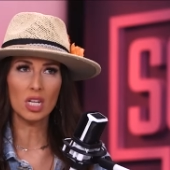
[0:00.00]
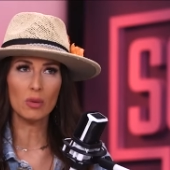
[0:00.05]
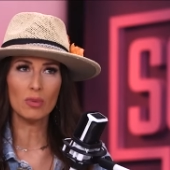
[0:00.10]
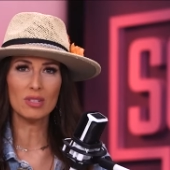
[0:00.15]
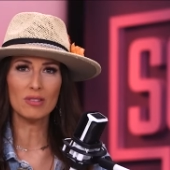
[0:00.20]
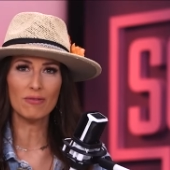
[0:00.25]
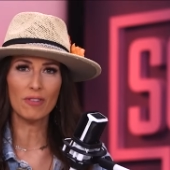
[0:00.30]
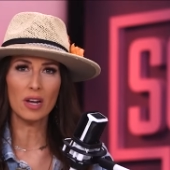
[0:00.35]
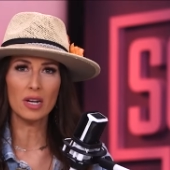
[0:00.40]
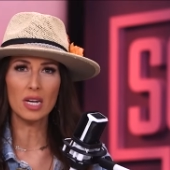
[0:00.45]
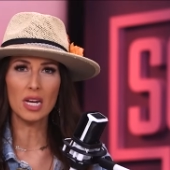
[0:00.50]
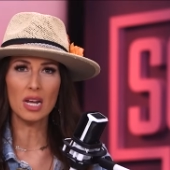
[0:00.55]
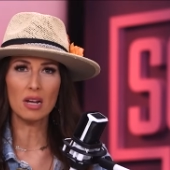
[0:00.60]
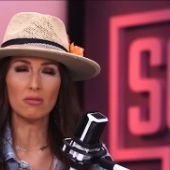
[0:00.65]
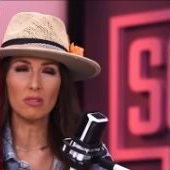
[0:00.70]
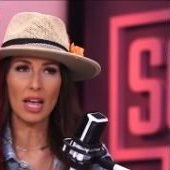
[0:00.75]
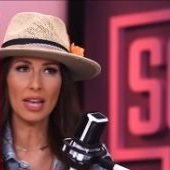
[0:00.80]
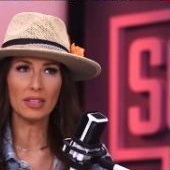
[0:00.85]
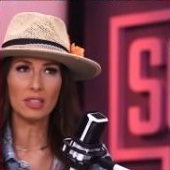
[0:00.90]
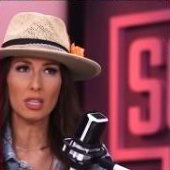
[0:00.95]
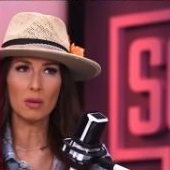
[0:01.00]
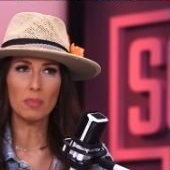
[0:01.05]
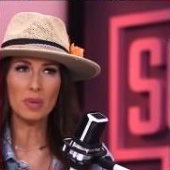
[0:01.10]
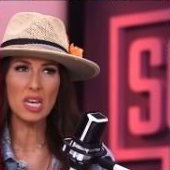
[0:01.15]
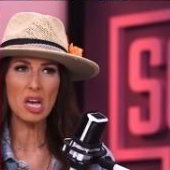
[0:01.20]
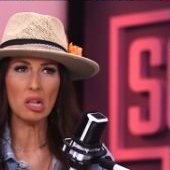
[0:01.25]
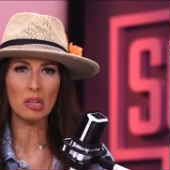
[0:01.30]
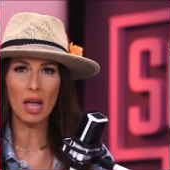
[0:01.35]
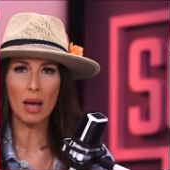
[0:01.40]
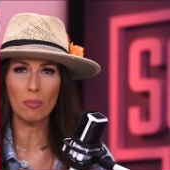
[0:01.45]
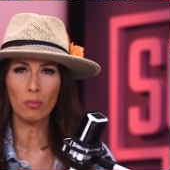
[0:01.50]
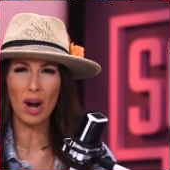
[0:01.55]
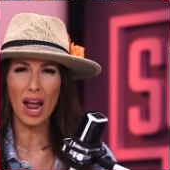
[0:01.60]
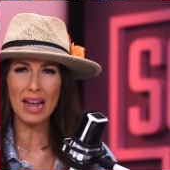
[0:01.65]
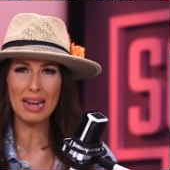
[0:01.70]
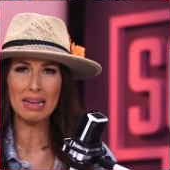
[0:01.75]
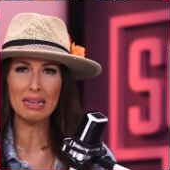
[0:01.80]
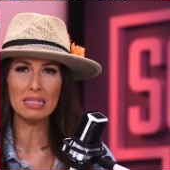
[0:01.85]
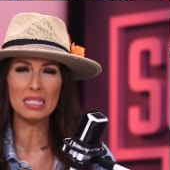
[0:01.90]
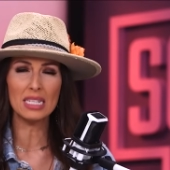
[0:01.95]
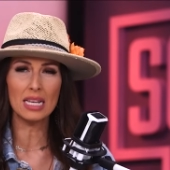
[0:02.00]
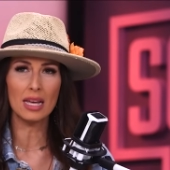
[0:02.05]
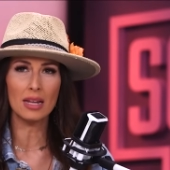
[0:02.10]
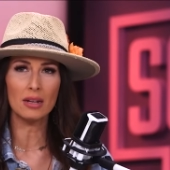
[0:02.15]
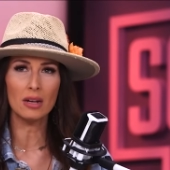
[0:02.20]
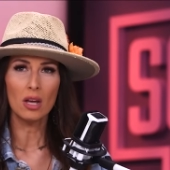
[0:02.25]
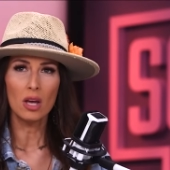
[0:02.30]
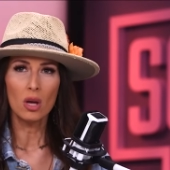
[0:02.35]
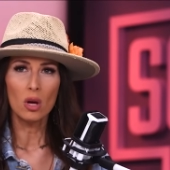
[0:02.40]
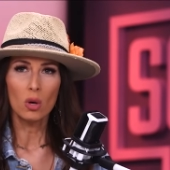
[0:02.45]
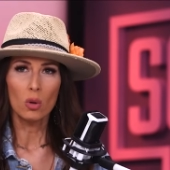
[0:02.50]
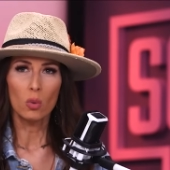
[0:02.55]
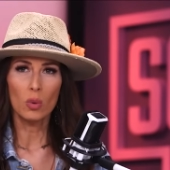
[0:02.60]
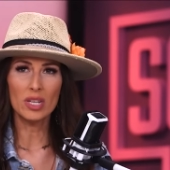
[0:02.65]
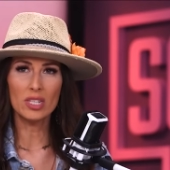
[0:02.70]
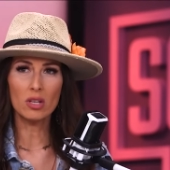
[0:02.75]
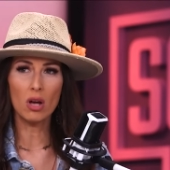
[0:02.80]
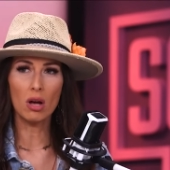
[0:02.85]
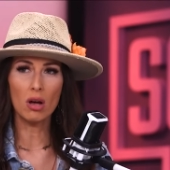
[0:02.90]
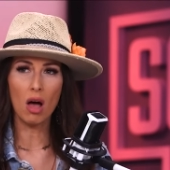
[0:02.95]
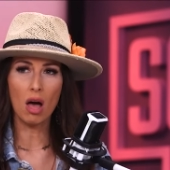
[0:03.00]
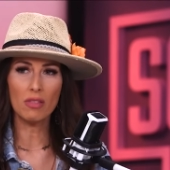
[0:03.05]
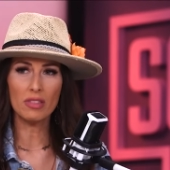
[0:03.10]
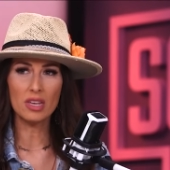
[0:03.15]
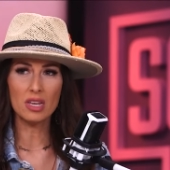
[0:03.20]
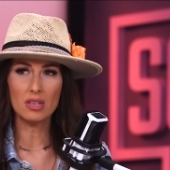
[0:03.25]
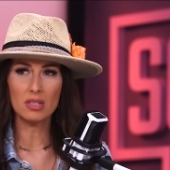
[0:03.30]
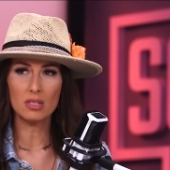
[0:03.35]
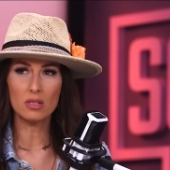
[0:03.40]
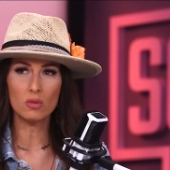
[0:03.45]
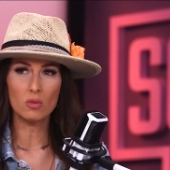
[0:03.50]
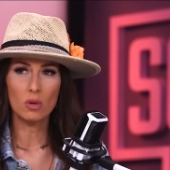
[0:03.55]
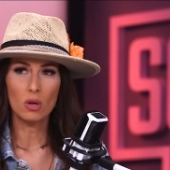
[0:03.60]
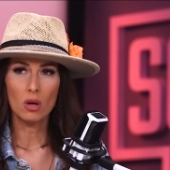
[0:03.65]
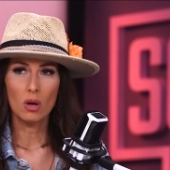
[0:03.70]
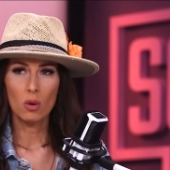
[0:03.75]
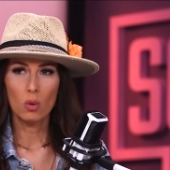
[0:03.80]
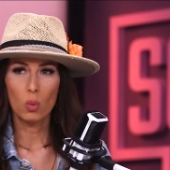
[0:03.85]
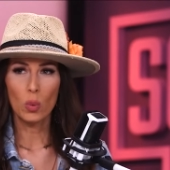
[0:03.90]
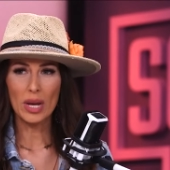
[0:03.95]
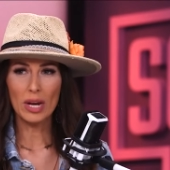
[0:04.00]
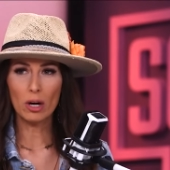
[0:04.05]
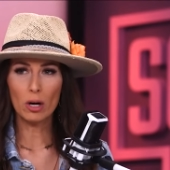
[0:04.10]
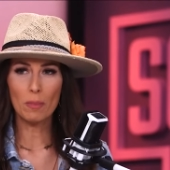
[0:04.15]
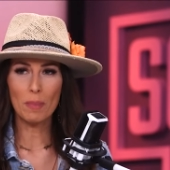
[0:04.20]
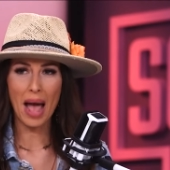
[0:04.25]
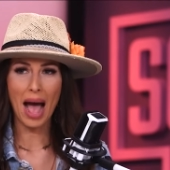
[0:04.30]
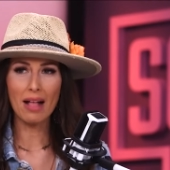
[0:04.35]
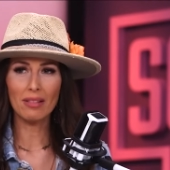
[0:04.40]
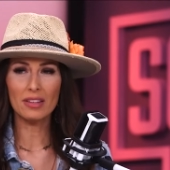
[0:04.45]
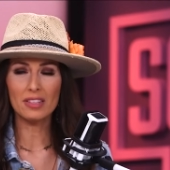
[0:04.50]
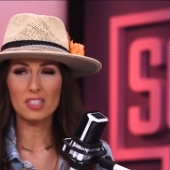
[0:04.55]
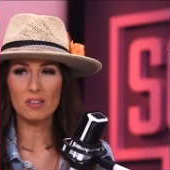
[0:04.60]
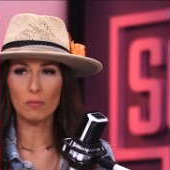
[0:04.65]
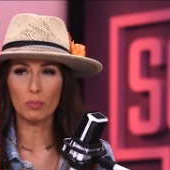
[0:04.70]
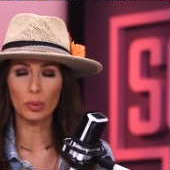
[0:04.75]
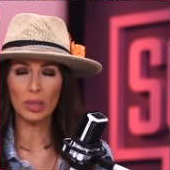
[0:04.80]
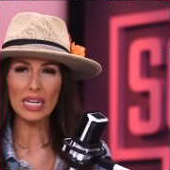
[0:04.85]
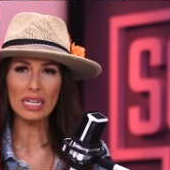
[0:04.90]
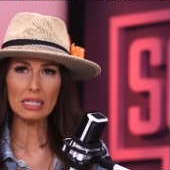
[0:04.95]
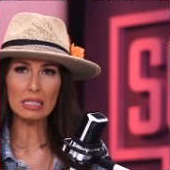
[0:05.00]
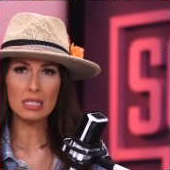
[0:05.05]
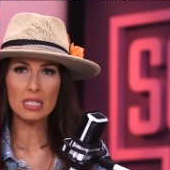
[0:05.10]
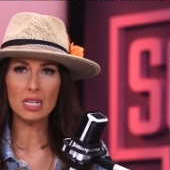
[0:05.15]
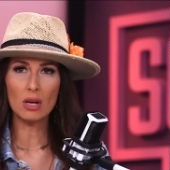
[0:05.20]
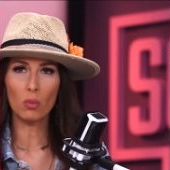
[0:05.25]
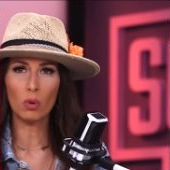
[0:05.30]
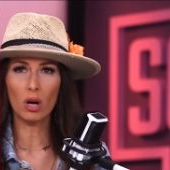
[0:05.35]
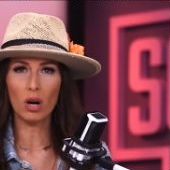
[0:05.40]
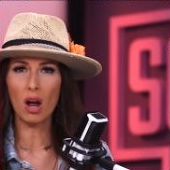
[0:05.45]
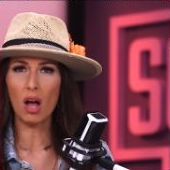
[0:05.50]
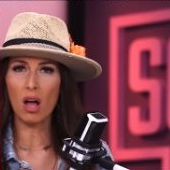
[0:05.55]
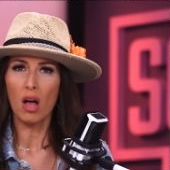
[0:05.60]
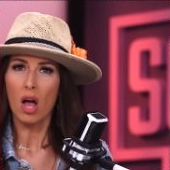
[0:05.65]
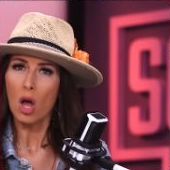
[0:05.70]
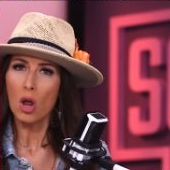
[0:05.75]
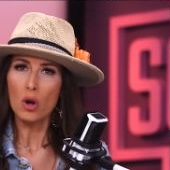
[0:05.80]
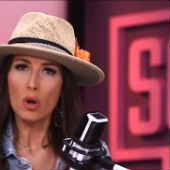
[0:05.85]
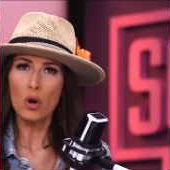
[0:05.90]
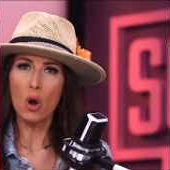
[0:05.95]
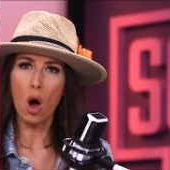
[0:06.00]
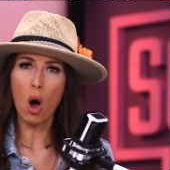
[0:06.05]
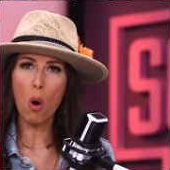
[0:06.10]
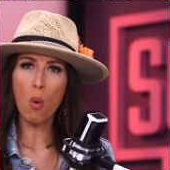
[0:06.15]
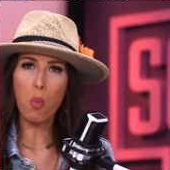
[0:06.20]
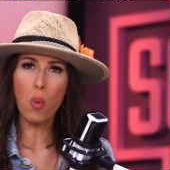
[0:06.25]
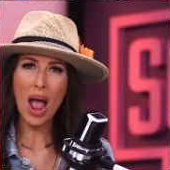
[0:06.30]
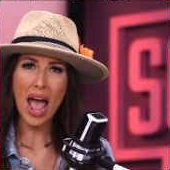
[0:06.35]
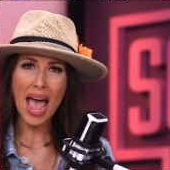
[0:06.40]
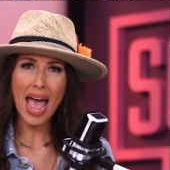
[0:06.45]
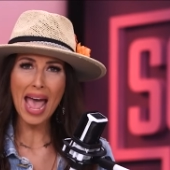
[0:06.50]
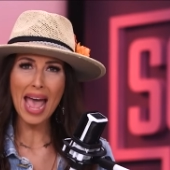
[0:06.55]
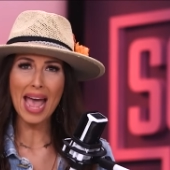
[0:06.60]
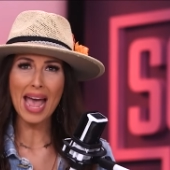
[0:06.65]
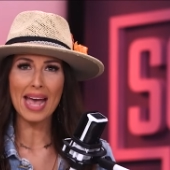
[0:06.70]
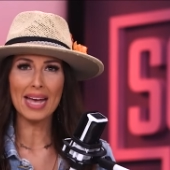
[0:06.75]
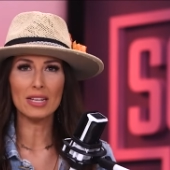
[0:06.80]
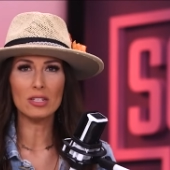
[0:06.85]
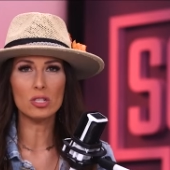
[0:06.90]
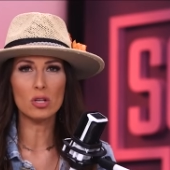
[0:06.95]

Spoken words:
he was funding like the BLM riots, and we saw all these weird pallets of bricks that were all, no way.